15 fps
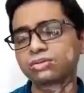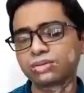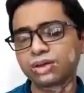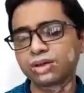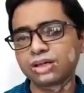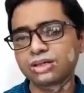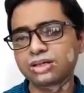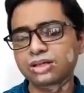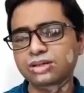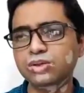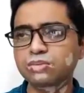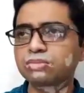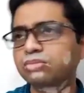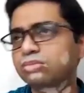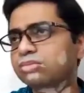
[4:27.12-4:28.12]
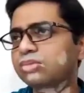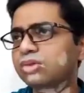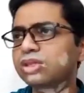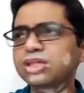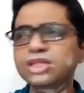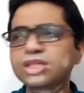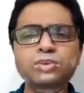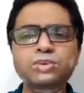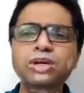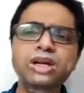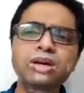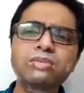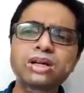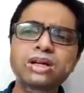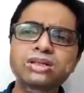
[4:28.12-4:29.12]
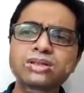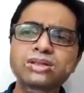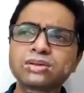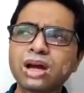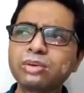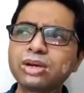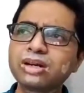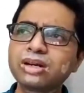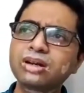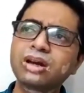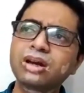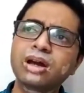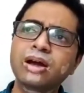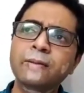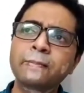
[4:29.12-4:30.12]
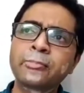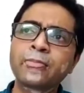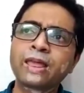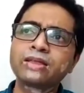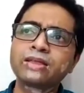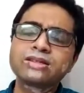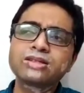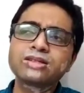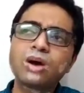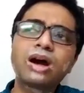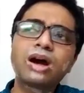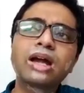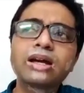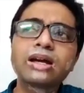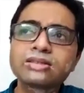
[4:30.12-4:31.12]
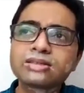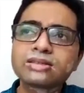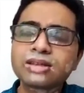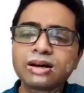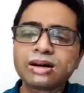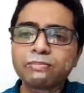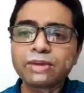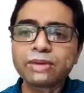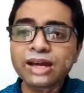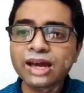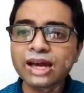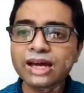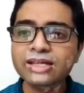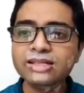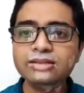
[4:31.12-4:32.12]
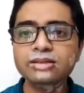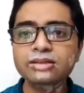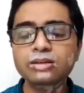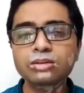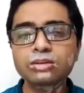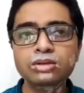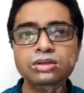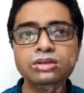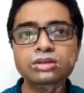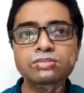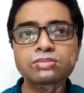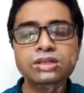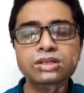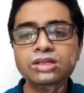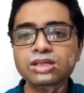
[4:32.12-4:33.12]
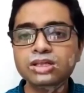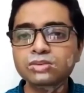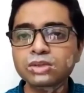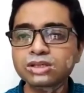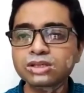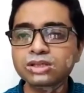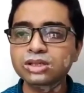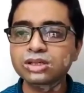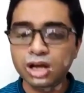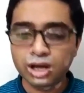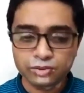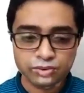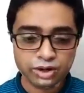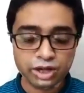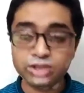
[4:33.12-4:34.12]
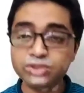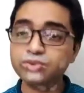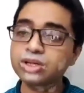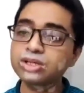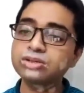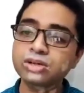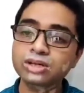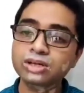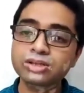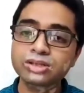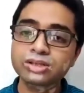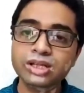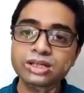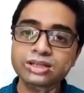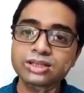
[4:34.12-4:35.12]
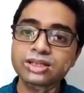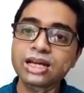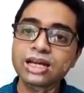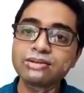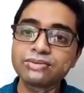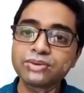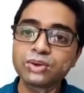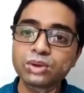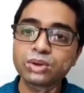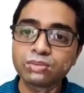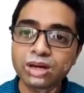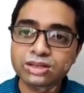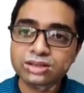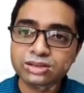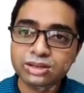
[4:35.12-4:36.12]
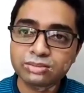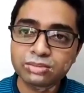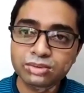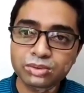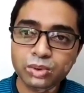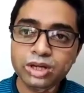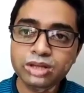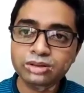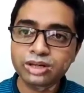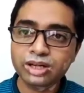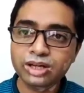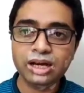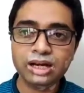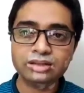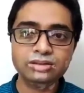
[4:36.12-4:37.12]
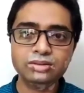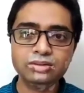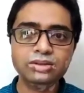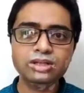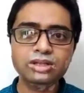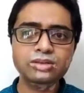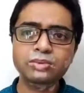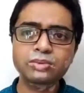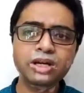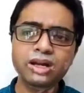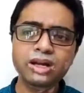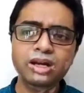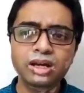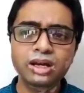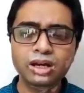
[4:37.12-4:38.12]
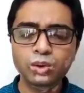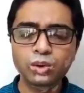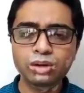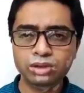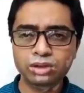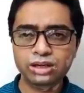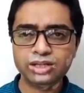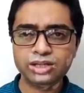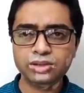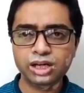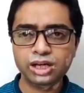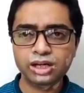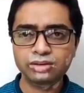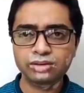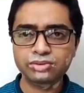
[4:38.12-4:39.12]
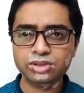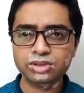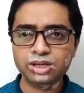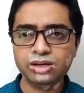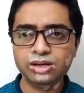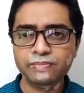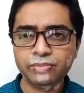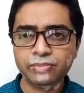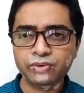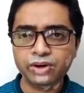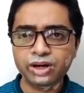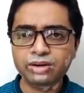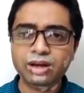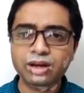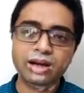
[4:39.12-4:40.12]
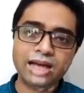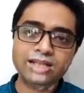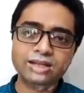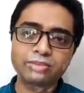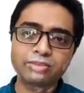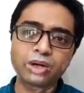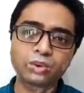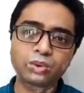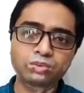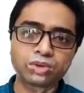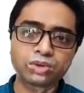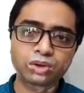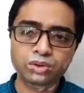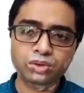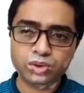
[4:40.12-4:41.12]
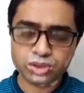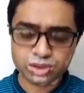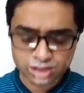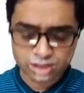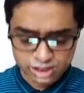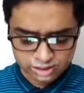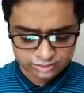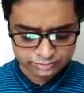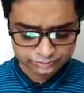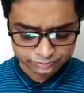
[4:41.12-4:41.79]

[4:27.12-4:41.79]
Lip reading: fantastic! So this is pretty much, this is not as big as those businesses which, for infrastructure itself, you invest some 20-30 lakhs. It's pretty doable actually, if you see, right? As compared to those things.